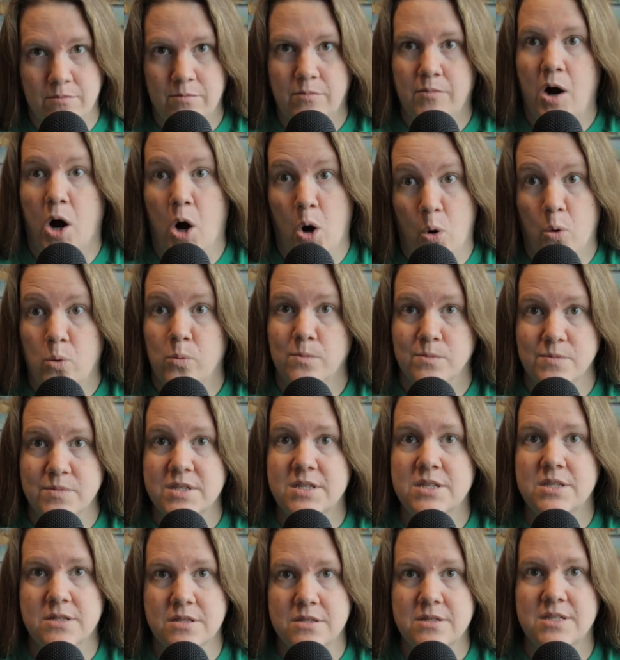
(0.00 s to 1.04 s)

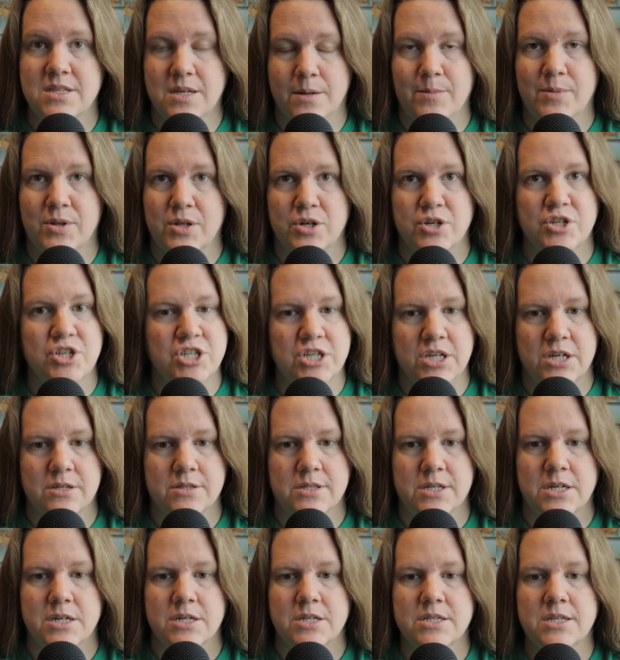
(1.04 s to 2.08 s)
homes, similar
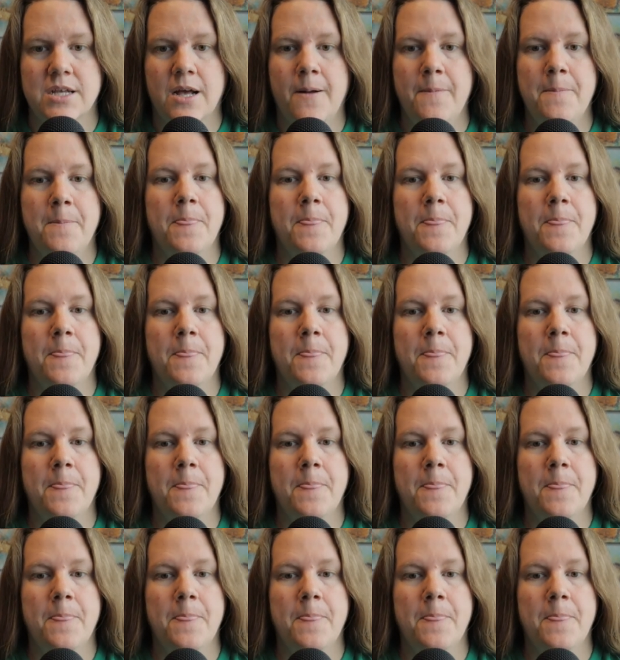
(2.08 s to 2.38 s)
shelters,